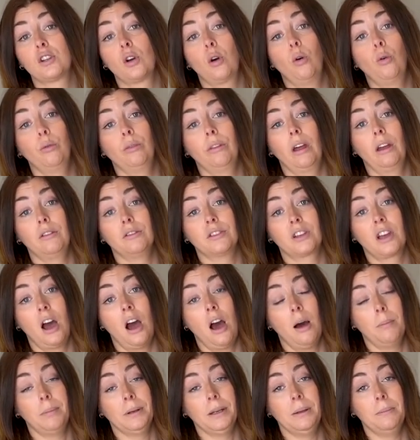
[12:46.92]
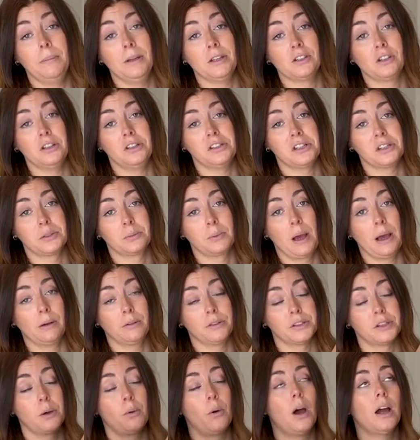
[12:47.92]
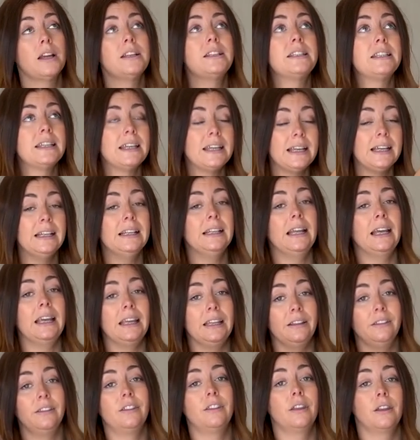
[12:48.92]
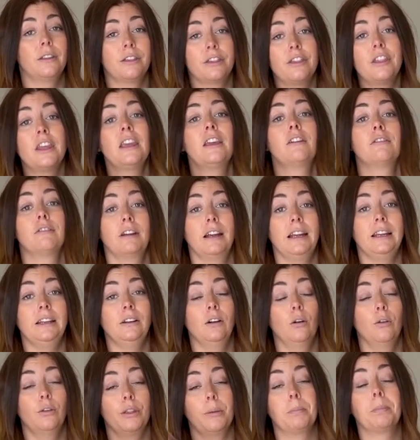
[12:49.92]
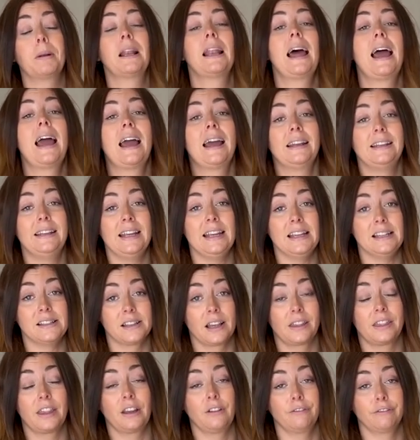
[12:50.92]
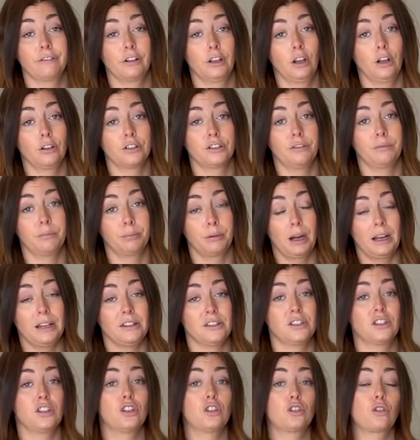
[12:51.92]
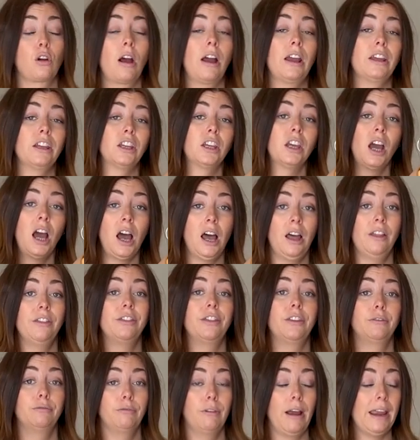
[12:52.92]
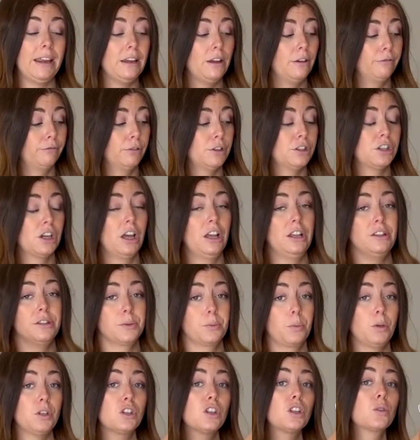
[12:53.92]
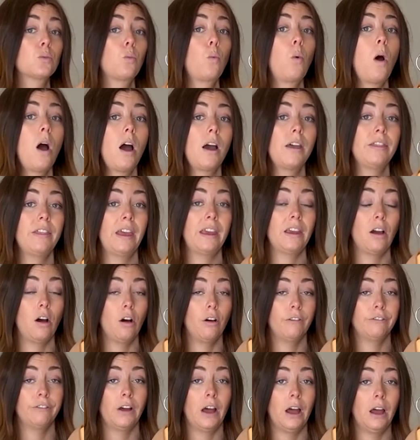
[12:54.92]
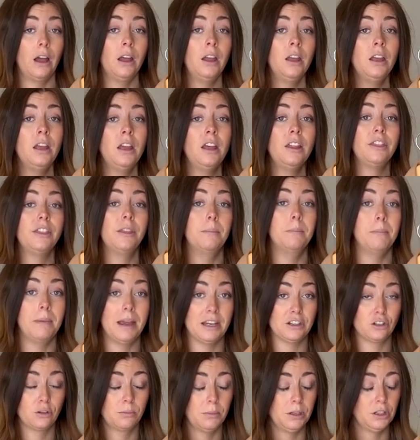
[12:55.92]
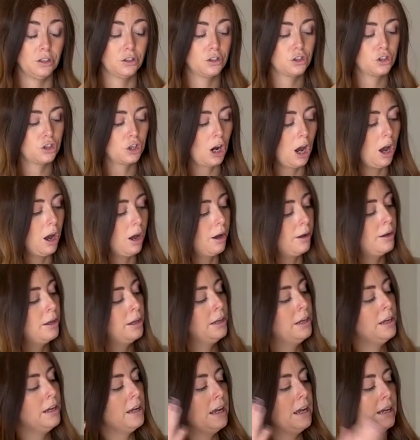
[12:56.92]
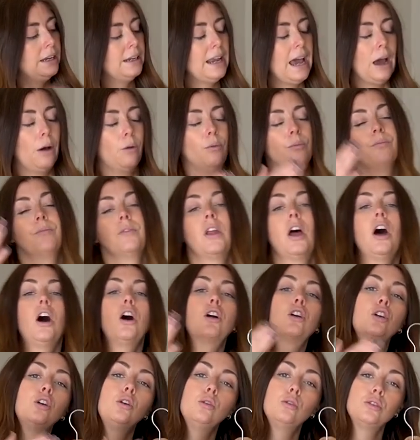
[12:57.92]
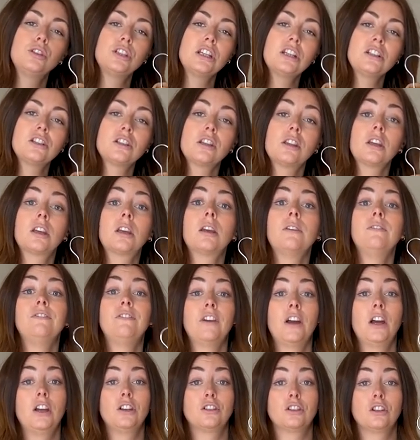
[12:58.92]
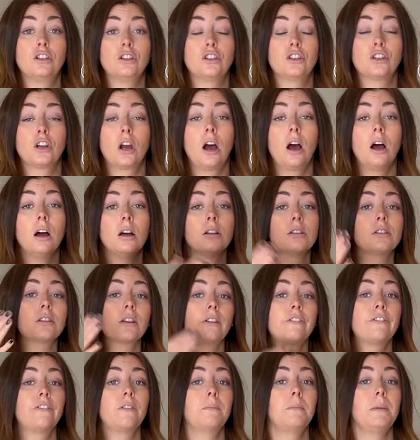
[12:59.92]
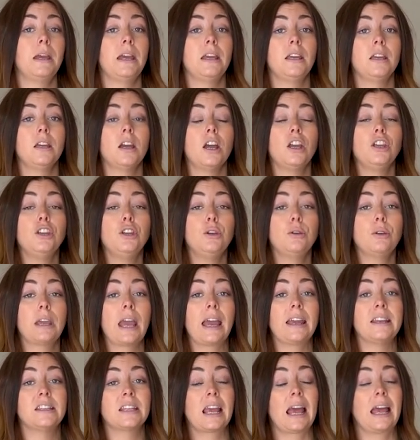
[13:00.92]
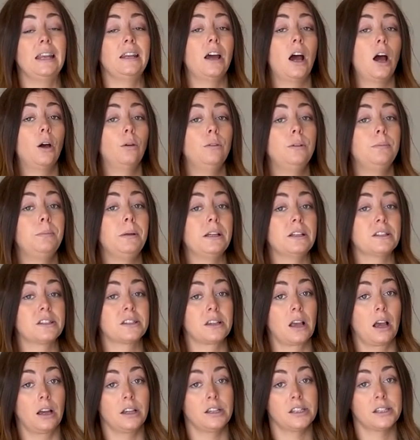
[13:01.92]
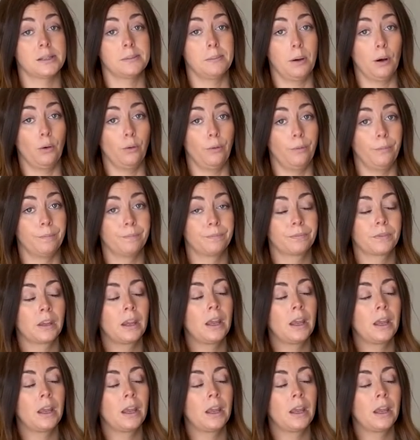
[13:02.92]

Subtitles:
to all those carbon emissions as well. So ideally, the theory or the plan is, I think, for a lot of brands to try and cut the rate of returns, which is why they offer the measurements chart. Now, according to the conversion chart, for me, a UK 10, I would be a size small.